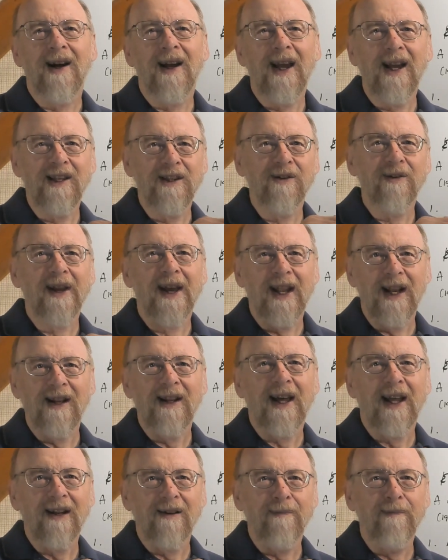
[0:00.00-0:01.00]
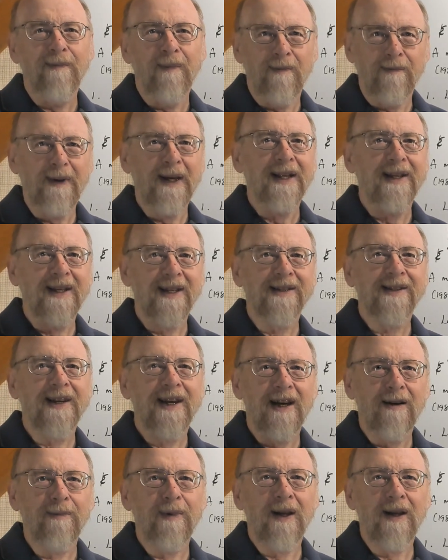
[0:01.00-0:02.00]
and you get it at a big
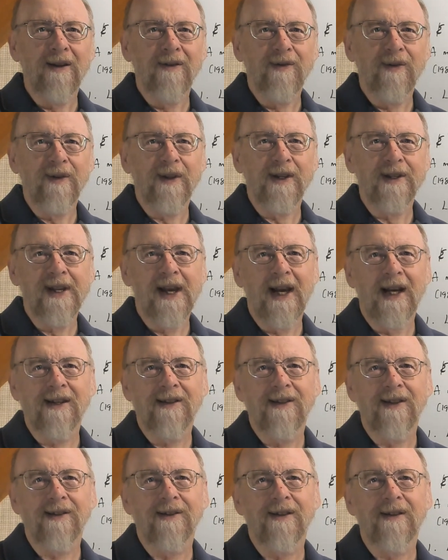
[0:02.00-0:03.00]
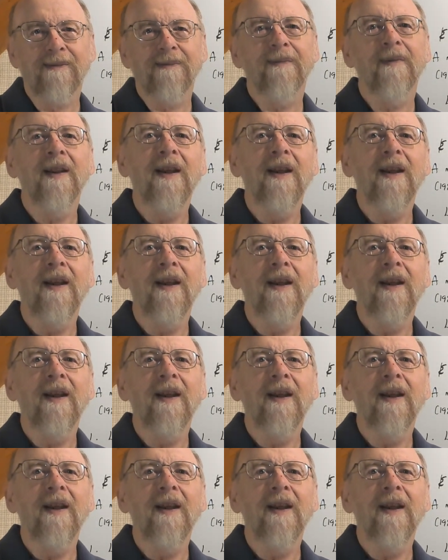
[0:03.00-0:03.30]
discount through the tax system,